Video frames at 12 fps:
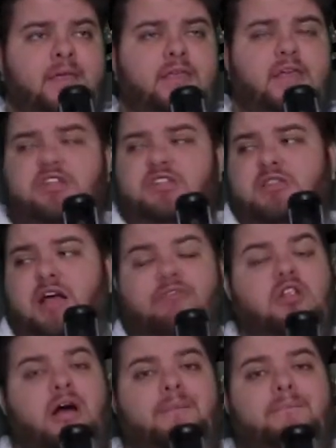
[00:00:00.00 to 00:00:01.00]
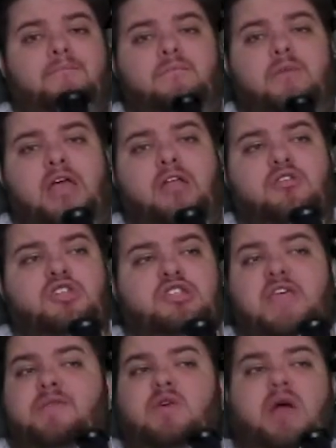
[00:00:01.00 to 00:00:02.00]
You just level up, and it'll just
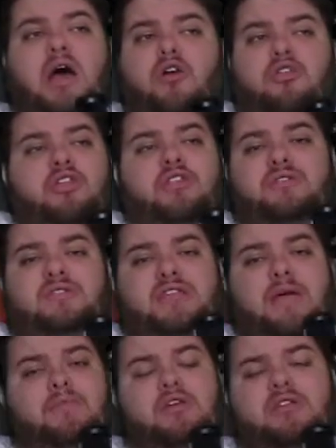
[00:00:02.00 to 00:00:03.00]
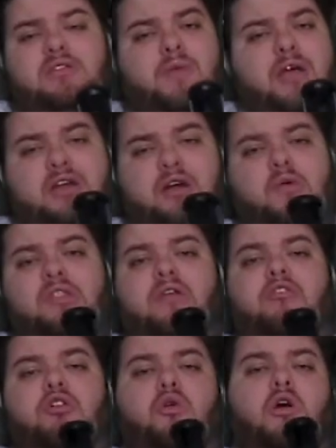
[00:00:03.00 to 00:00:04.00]
give you health and stamina depending on what
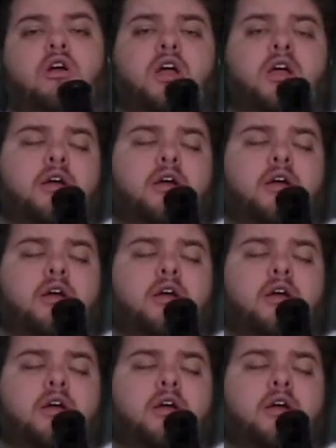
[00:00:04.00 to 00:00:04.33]
level you are.